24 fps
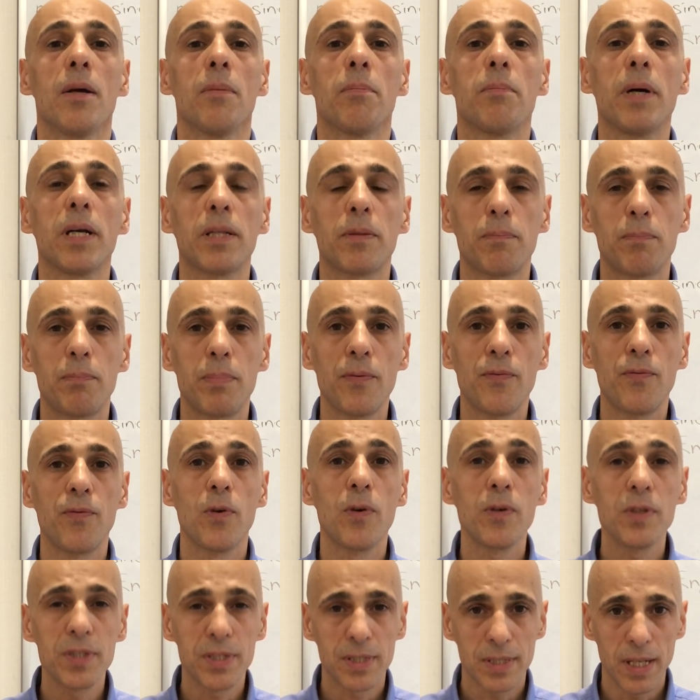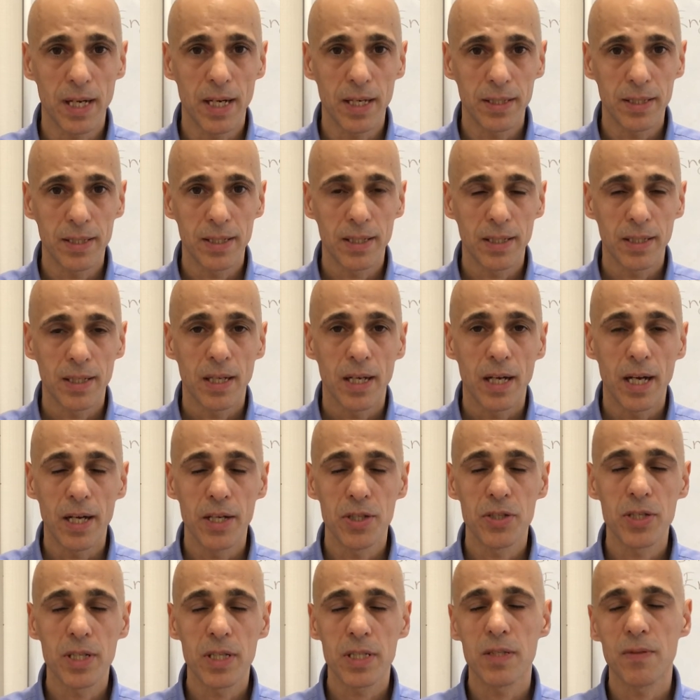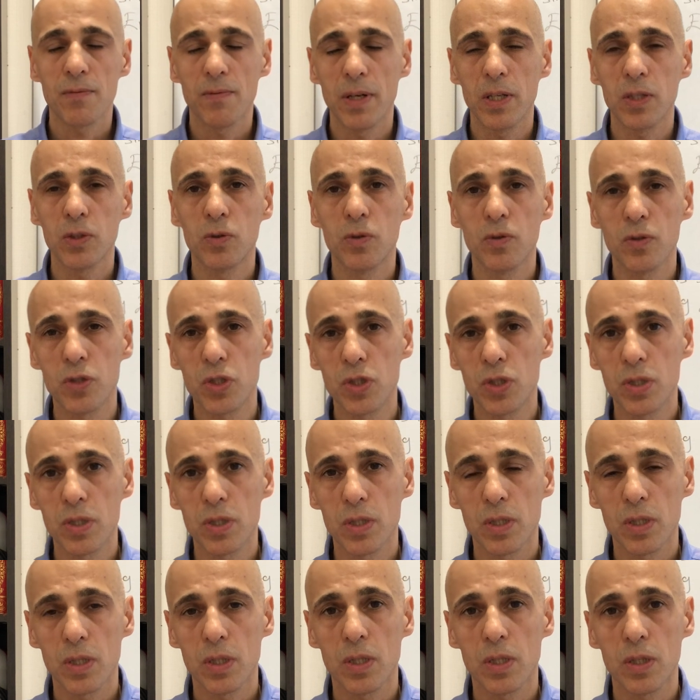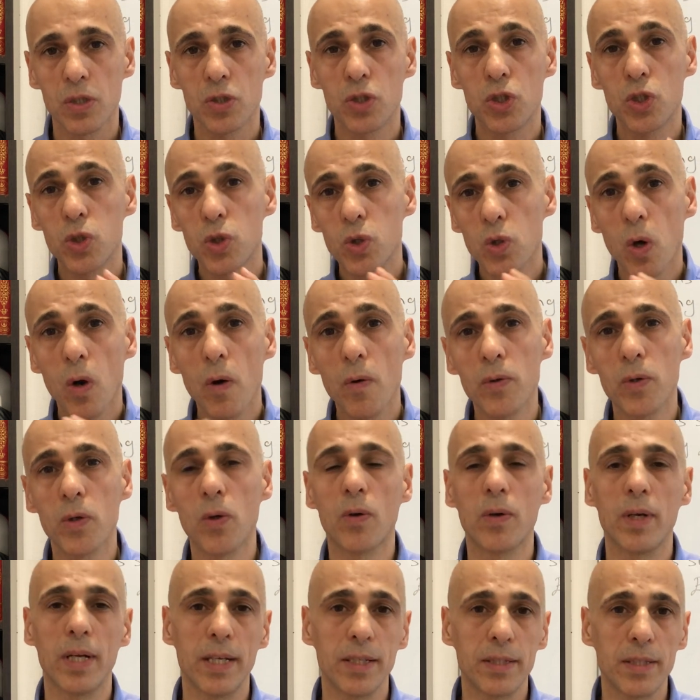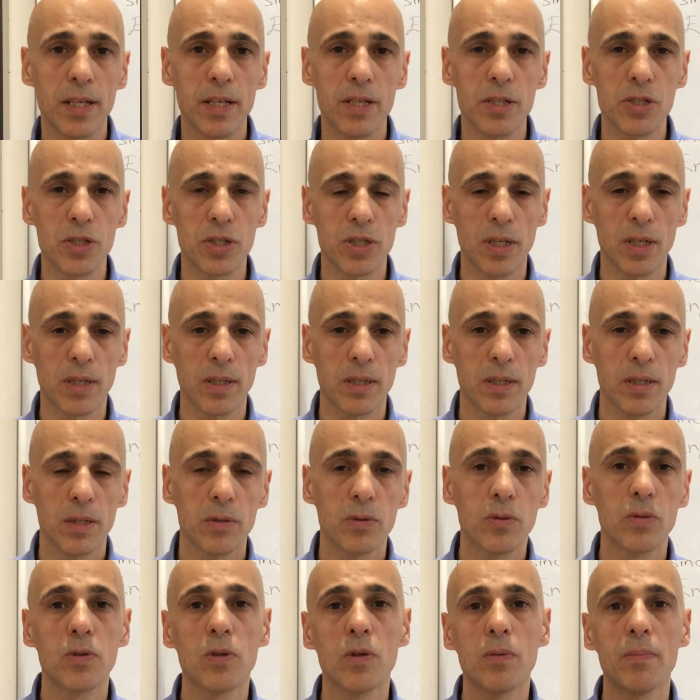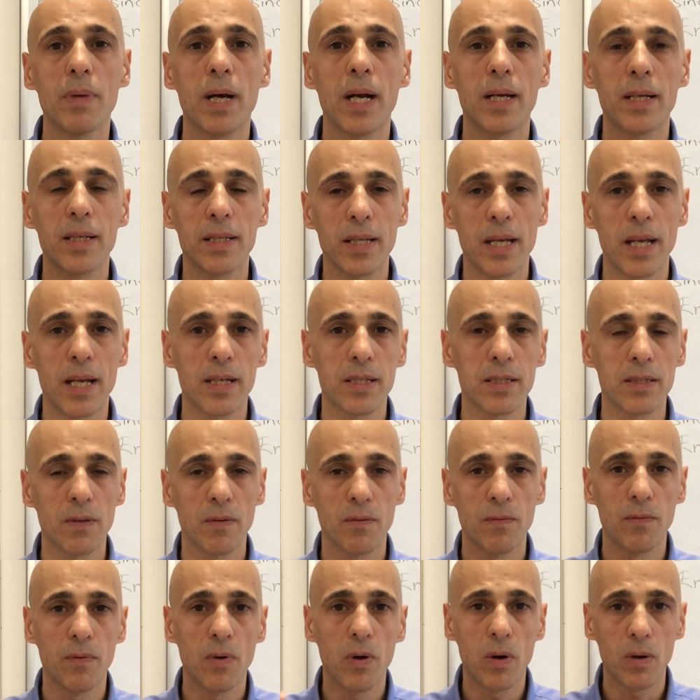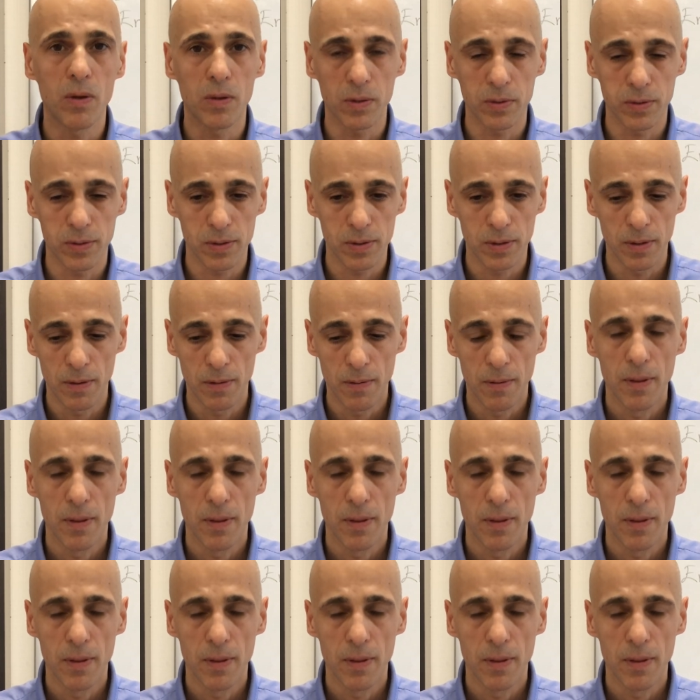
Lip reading: But before starting, I just want to draw your attention to my next words.